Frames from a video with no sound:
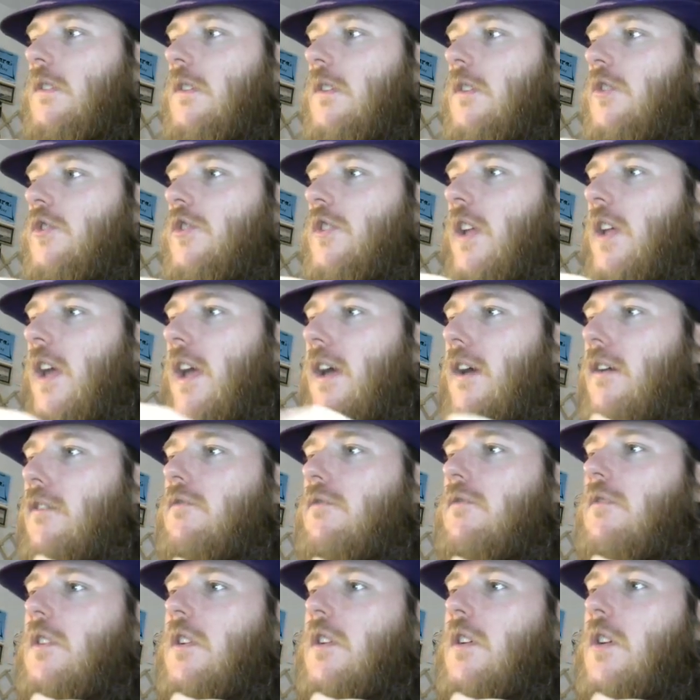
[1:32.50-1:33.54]
So
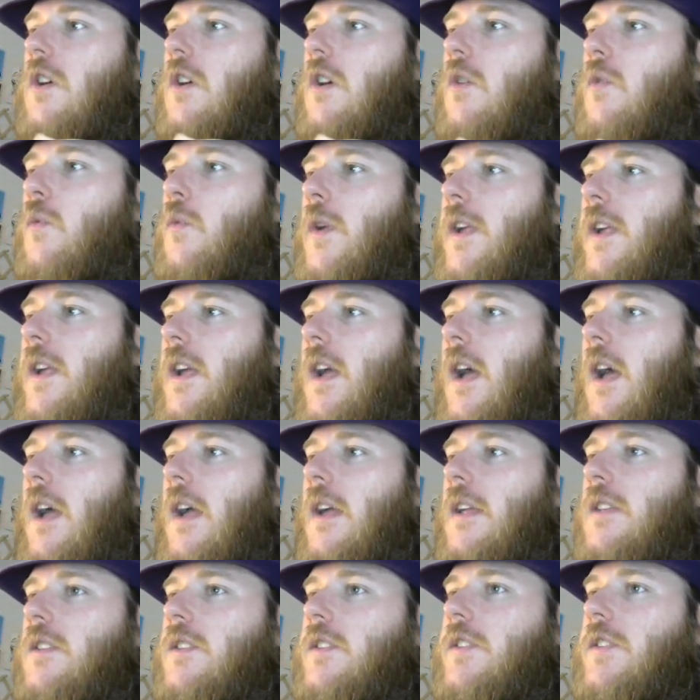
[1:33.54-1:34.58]
now we
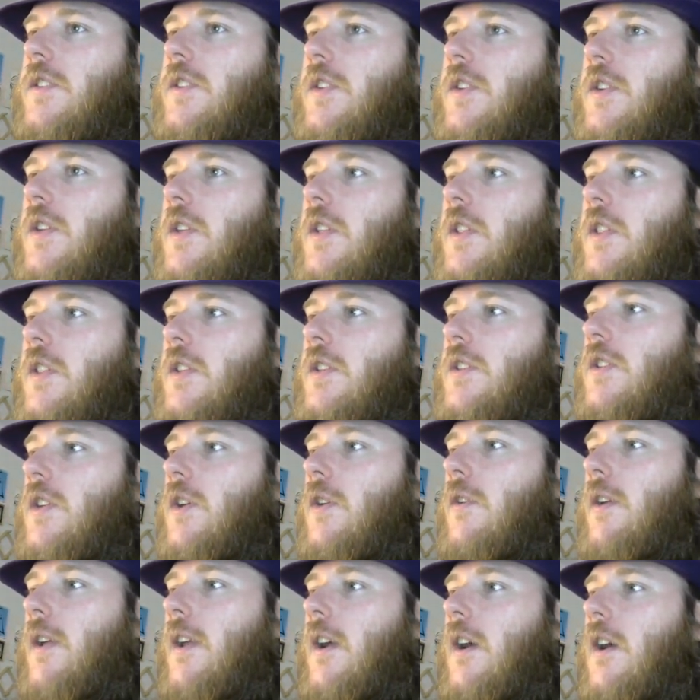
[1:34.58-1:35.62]
got this
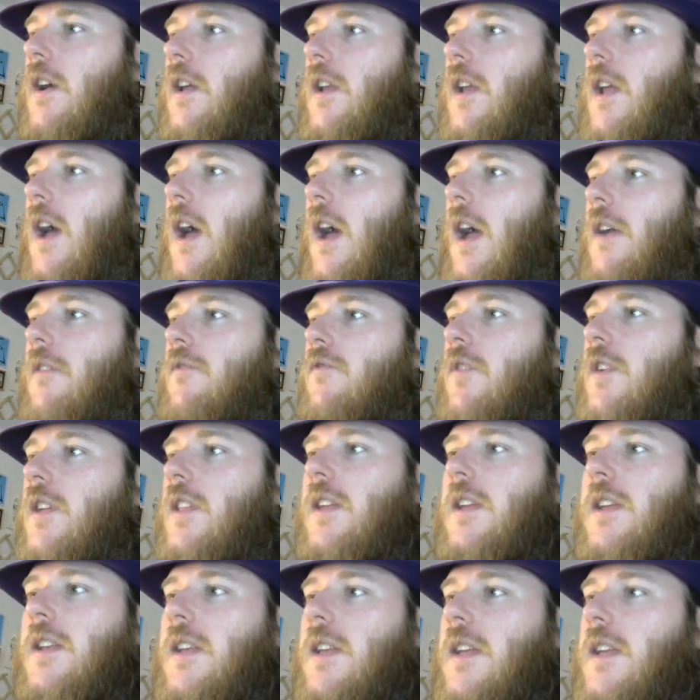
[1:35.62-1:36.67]
going on. I
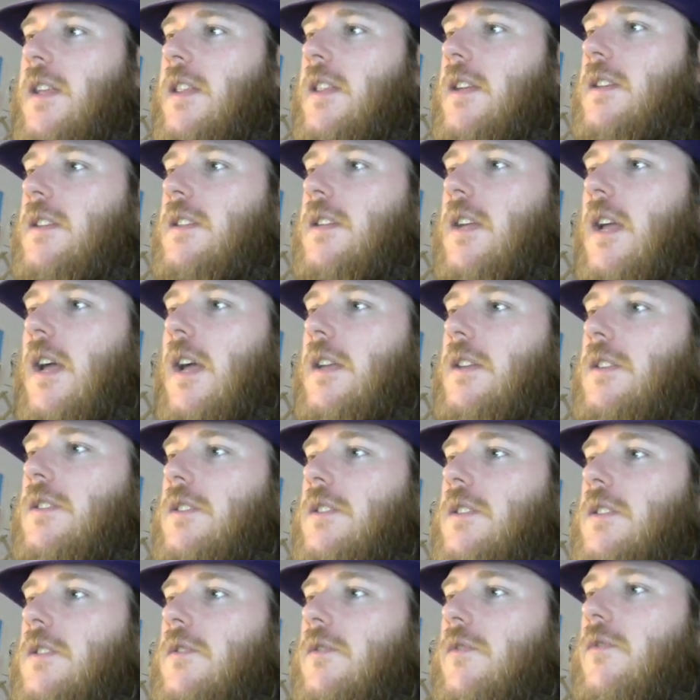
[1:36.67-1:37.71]
really need these
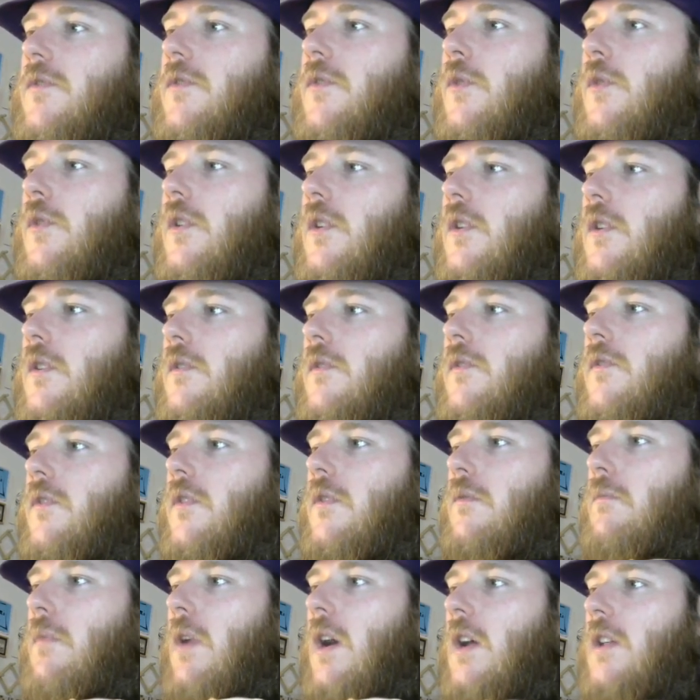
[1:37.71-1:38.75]
guys for
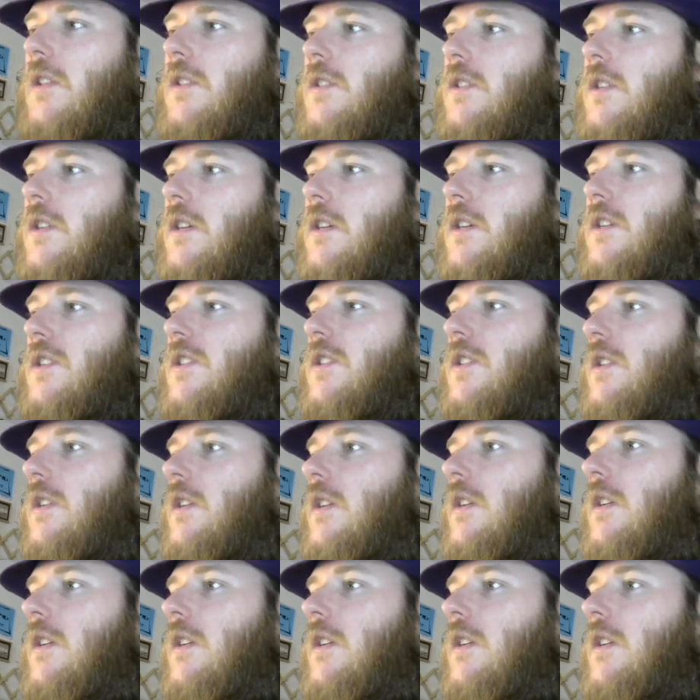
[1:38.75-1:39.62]
monsters.